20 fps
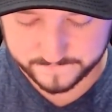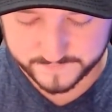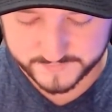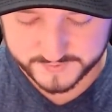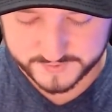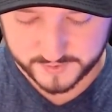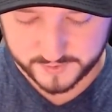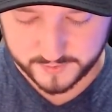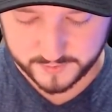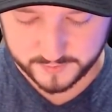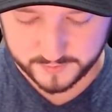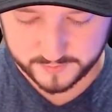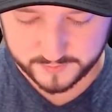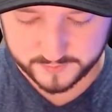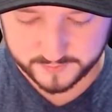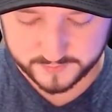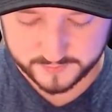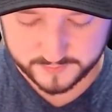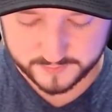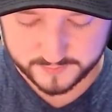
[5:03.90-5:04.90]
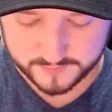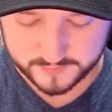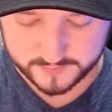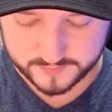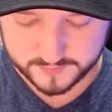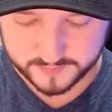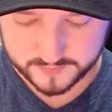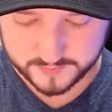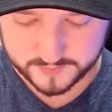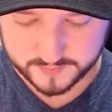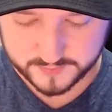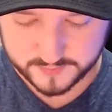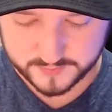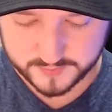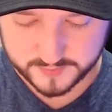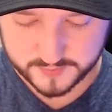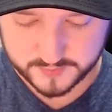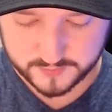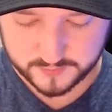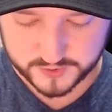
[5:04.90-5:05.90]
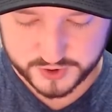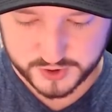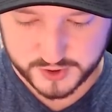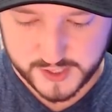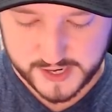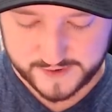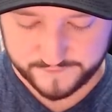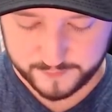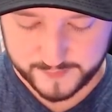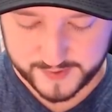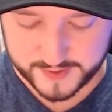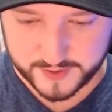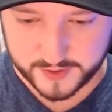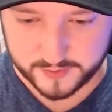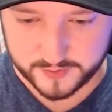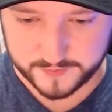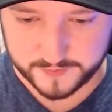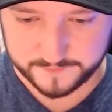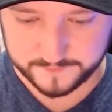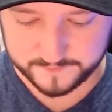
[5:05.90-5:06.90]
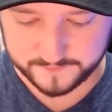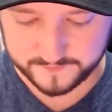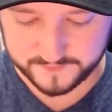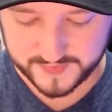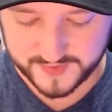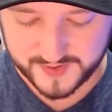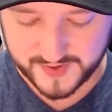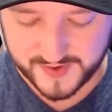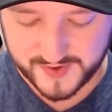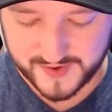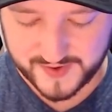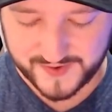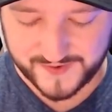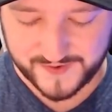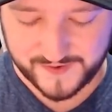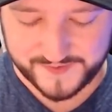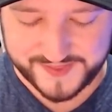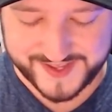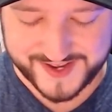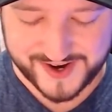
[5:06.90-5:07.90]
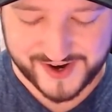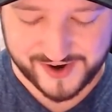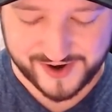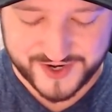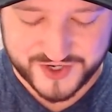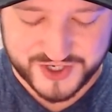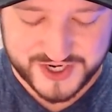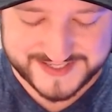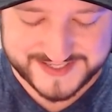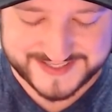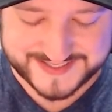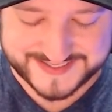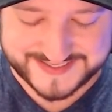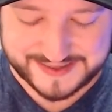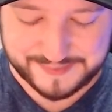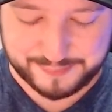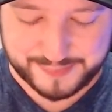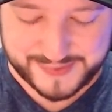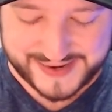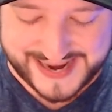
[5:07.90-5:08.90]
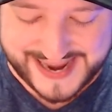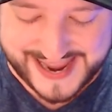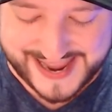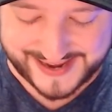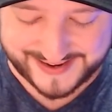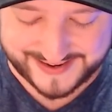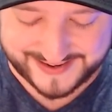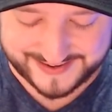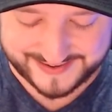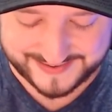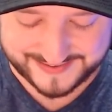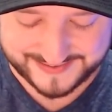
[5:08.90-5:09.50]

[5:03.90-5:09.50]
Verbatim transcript: Sir? What you got for me, dude? Oh, the R G S in the back.